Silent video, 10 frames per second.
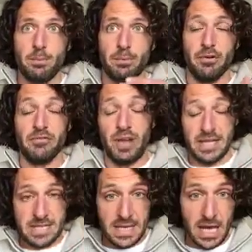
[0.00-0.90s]

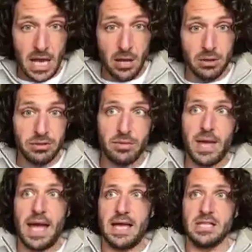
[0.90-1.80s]
preventing health
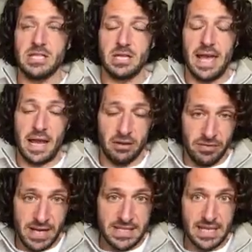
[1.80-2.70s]
and
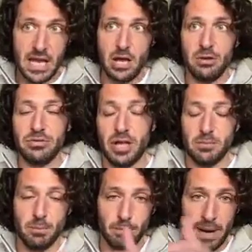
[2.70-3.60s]
elevating health
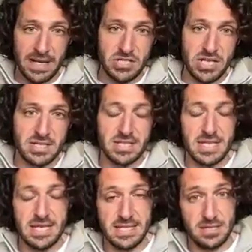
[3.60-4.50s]
and managing
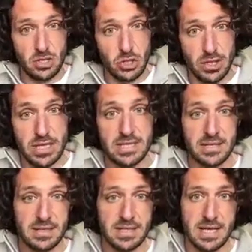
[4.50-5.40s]
diseases and
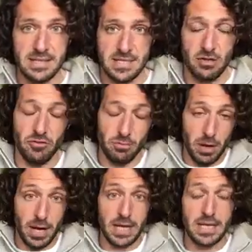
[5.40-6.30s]
treating diseases of
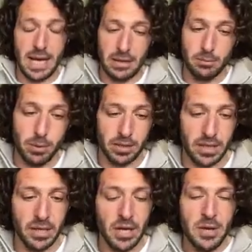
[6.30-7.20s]
mind and
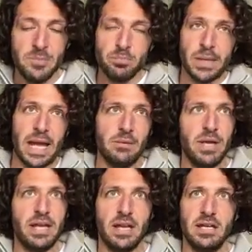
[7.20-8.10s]
body. And
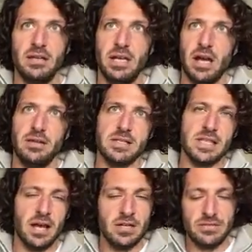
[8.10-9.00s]
we can, you know, there's
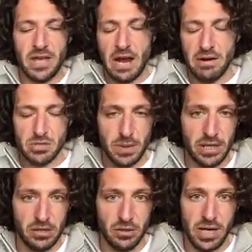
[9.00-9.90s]
loads of areas we
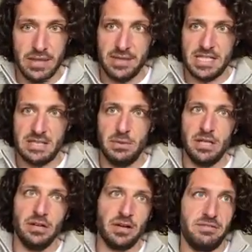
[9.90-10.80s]
could look at this. So we
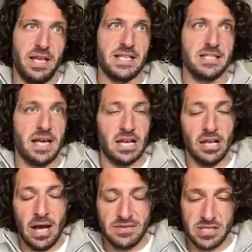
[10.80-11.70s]
look at things like
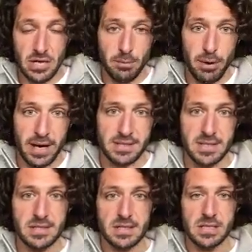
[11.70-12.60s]
lifestyle
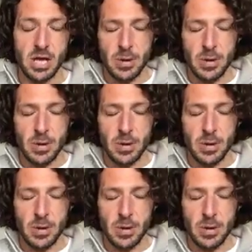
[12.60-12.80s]
practices.